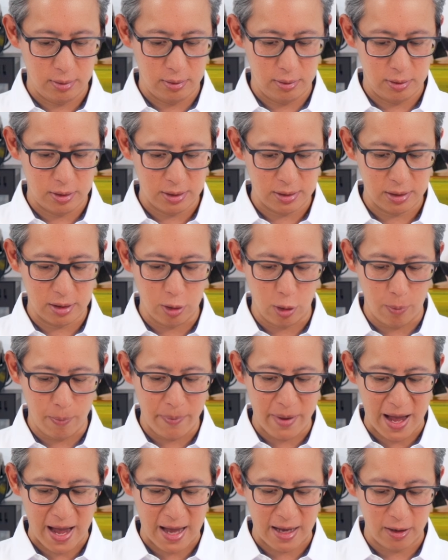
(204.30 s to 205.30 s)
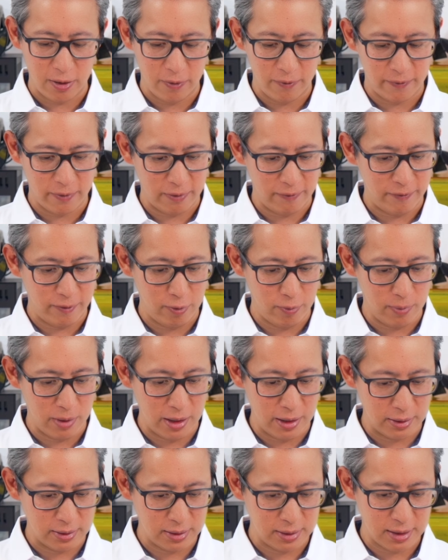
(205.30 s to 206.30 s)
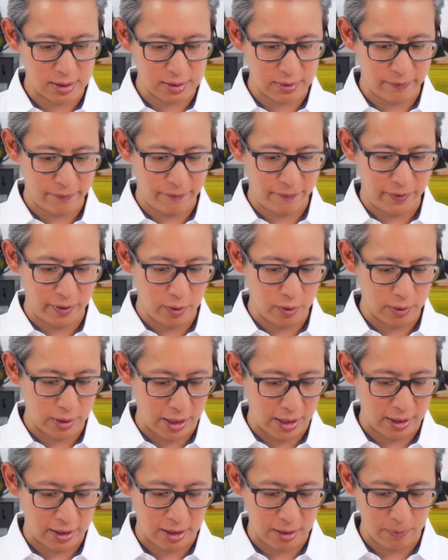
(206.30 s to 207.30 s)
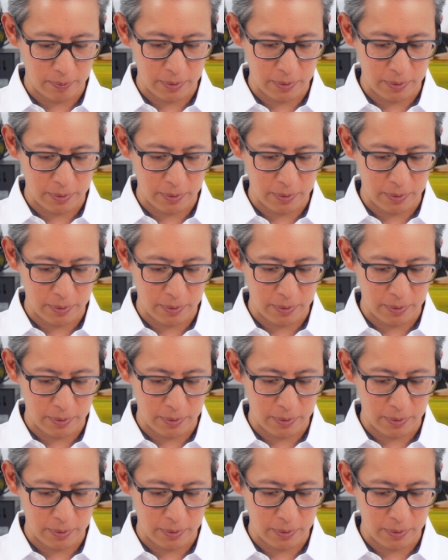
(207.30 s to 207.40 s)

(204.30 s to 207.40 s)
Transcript: just go bad over a few months. It doesn't feel like it,